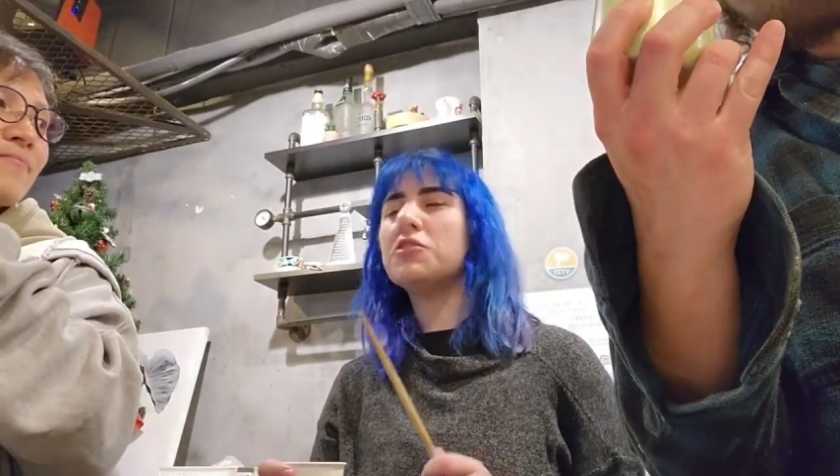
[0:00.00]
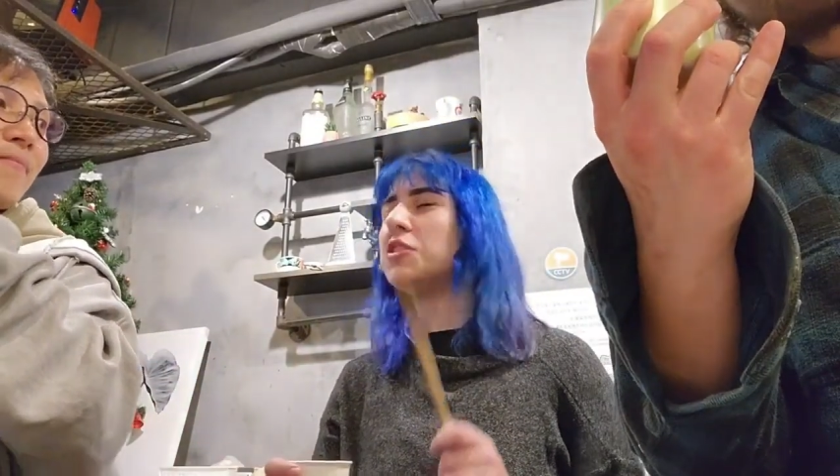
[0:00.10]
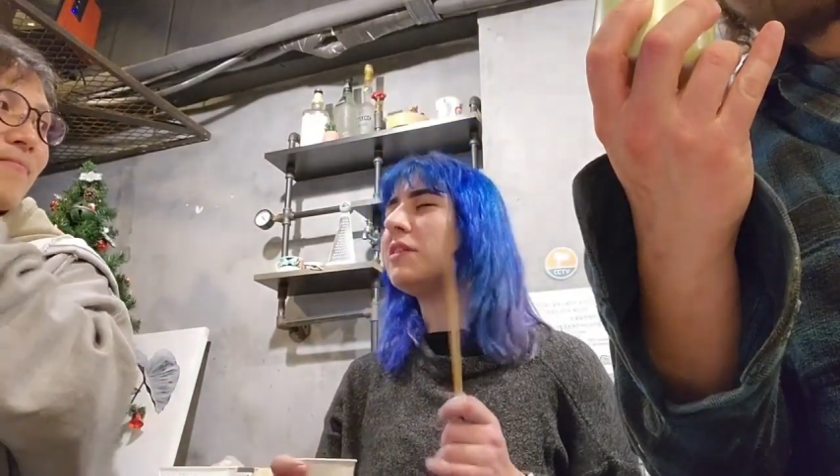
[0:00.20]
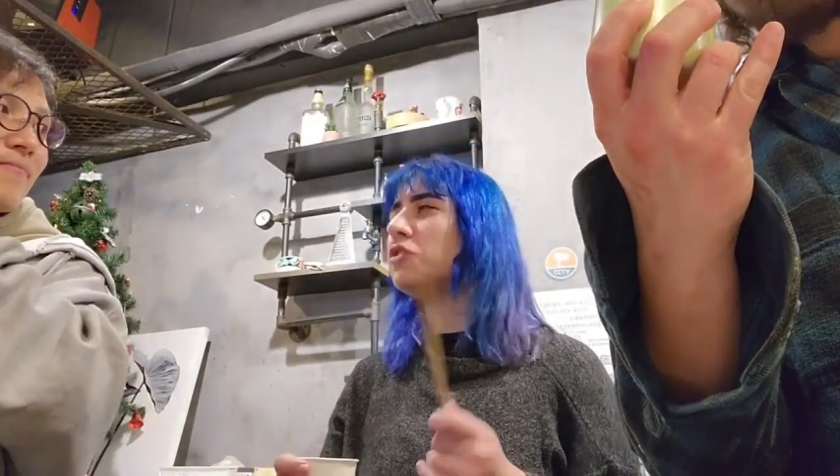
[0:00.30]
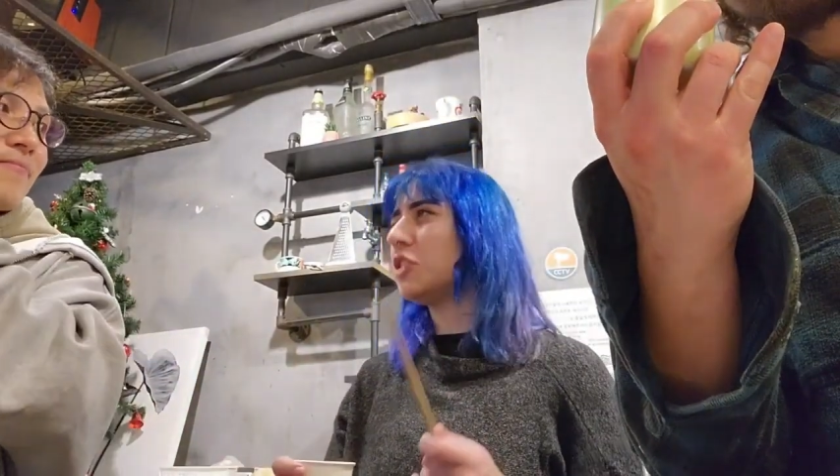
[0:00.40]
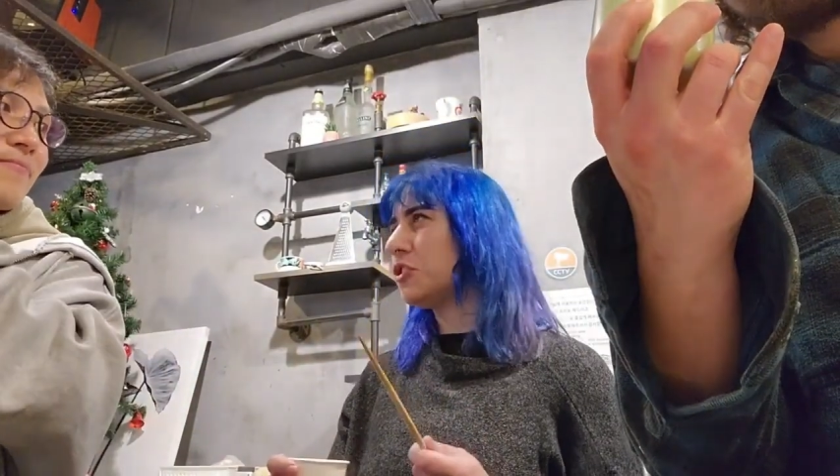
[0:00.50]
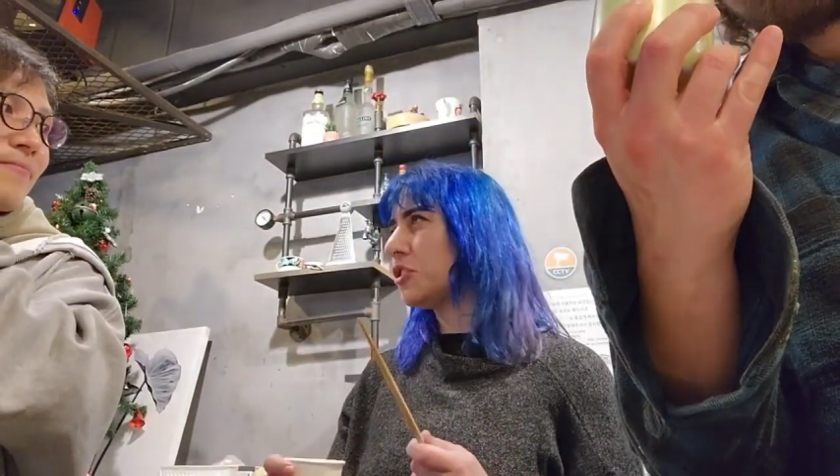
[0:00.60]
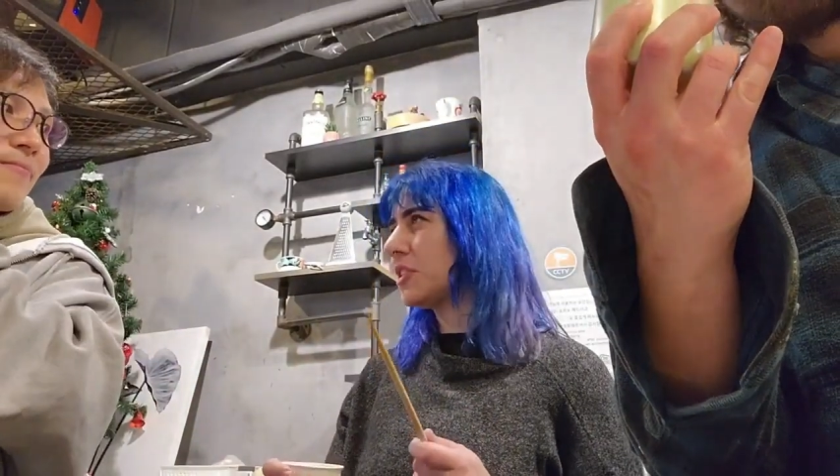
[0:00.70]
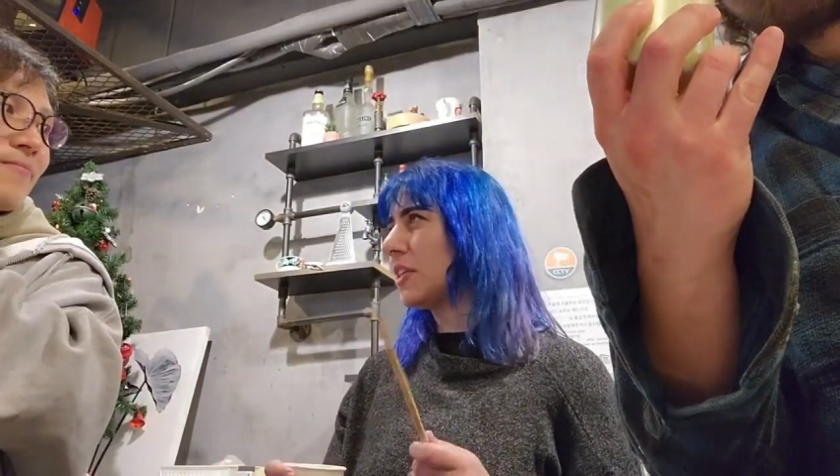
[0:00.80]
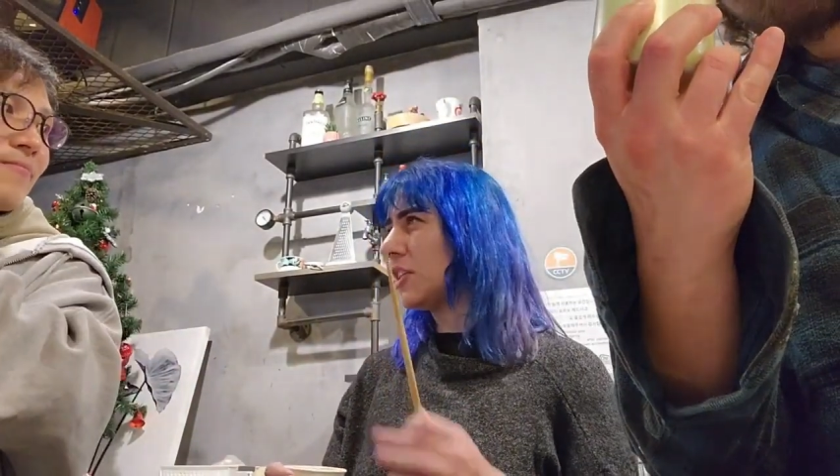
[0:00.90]
Do you have
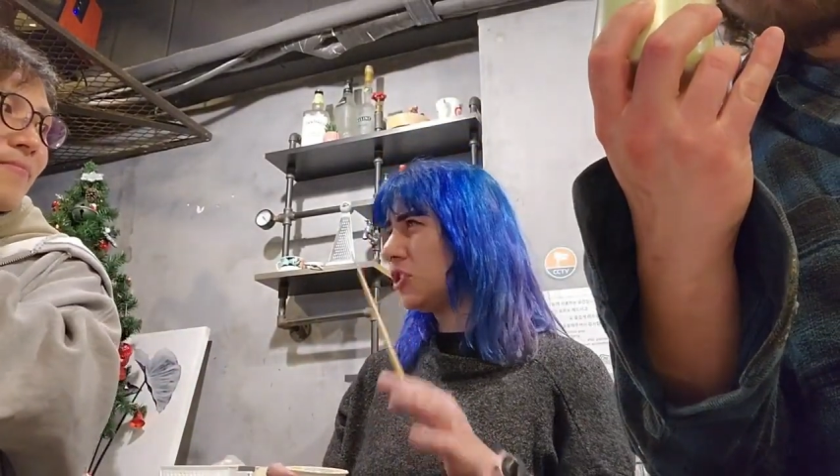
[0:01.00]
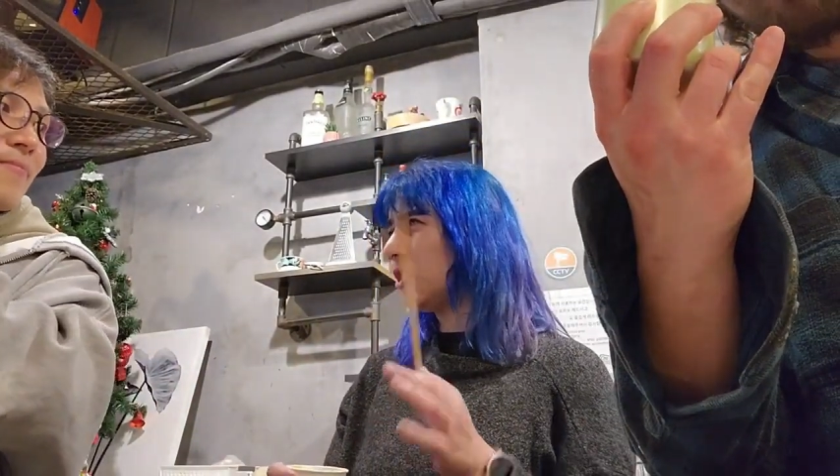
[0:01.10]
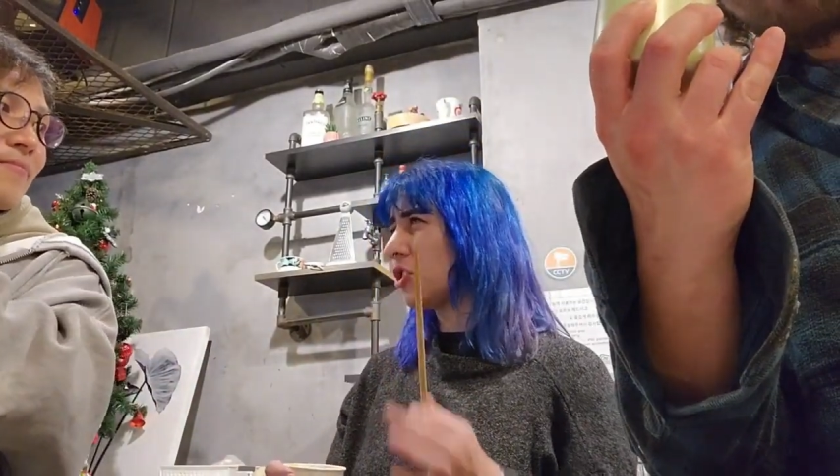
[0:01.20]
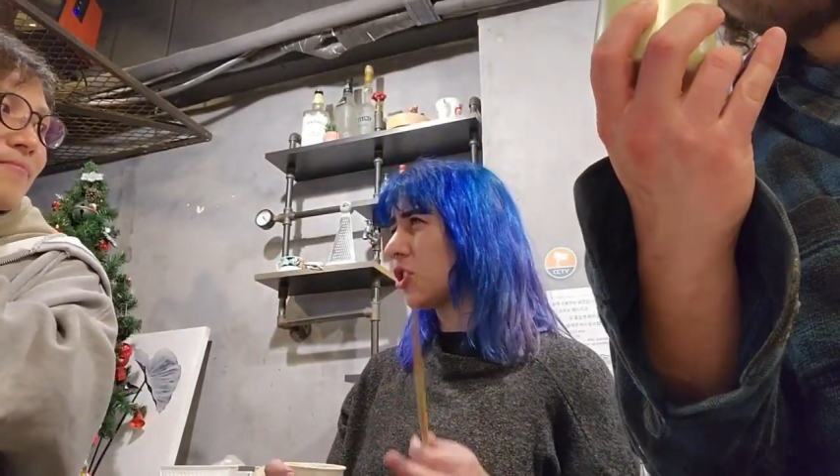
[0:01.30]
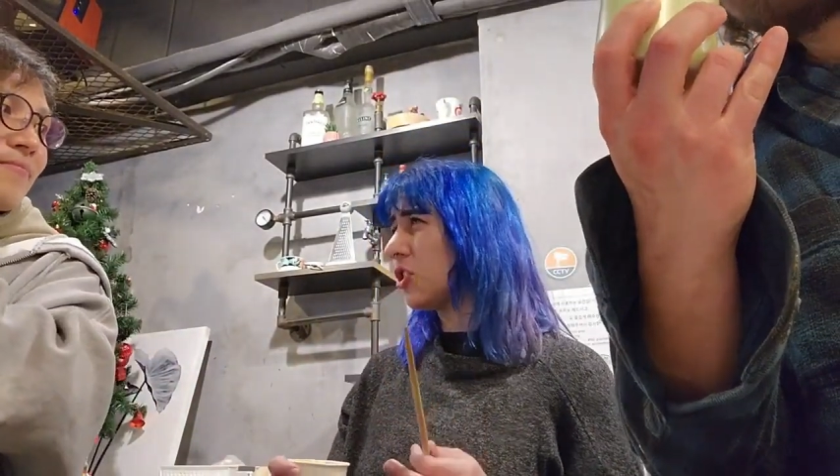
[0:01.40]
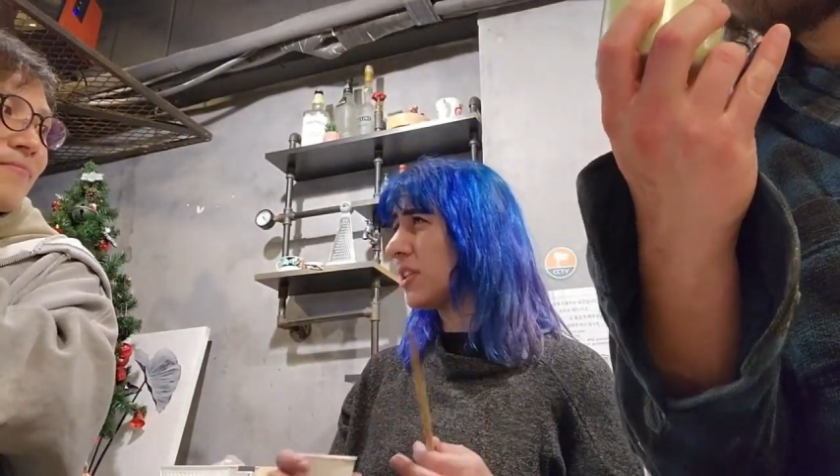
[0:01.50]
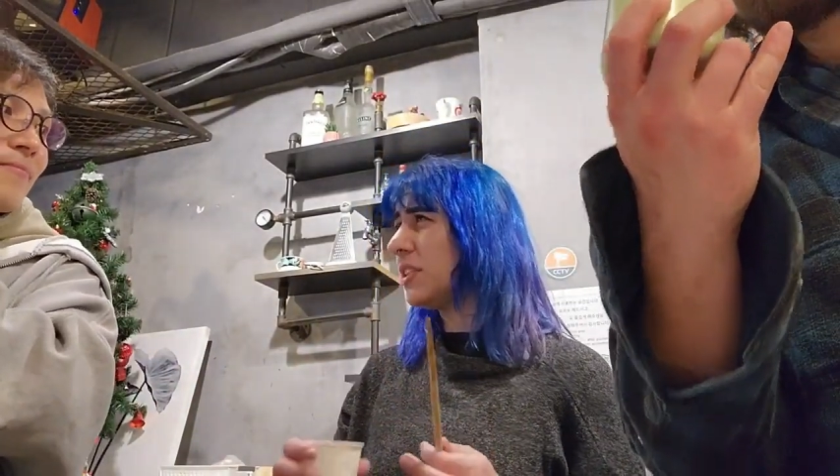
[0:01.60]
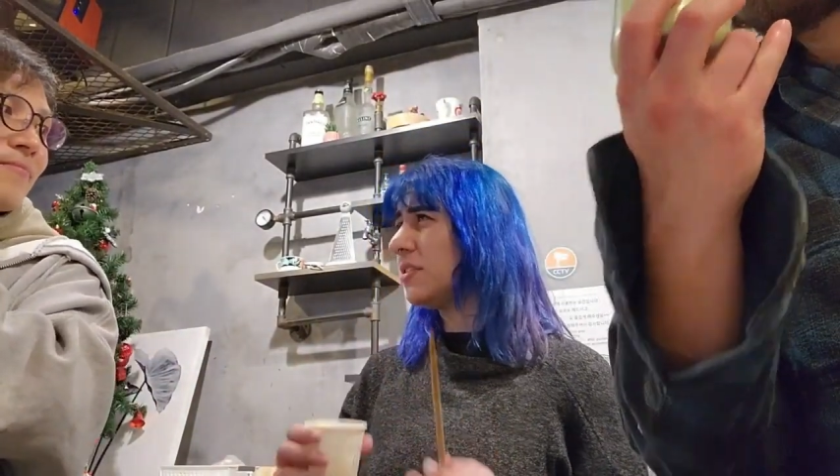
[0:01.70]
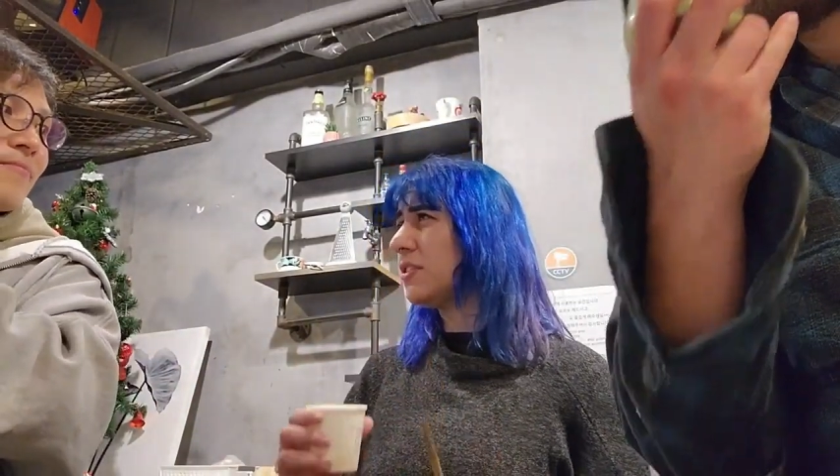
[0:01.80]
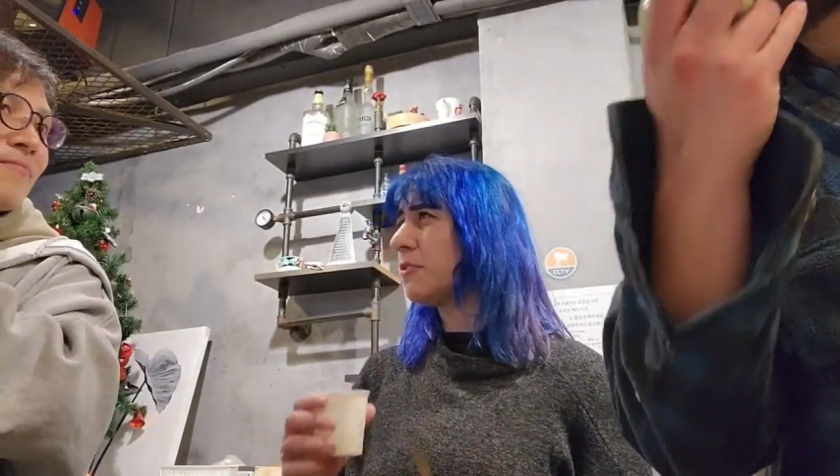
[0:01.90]
ginger snap, like ginger
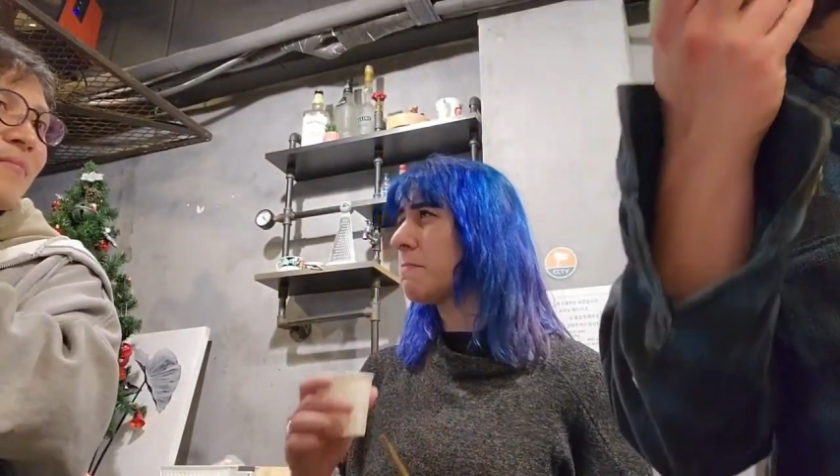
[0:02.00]
cookies?